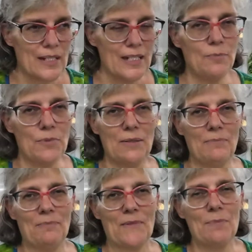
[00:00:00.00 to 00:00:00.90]
hit me
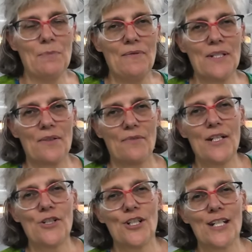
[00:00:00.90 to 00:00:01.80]
with your
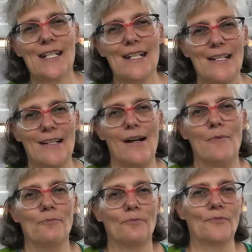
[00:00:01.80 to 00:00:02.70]
questions, and
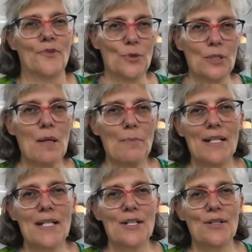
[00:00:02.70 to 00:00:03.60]
I'm doing my
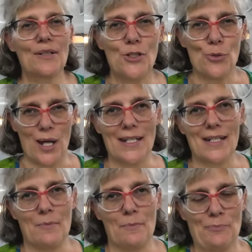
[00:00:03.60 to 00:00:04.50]
best to
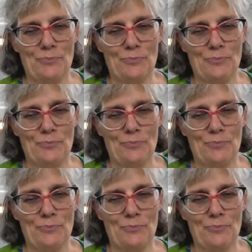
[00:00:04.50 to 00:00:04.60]
answer them.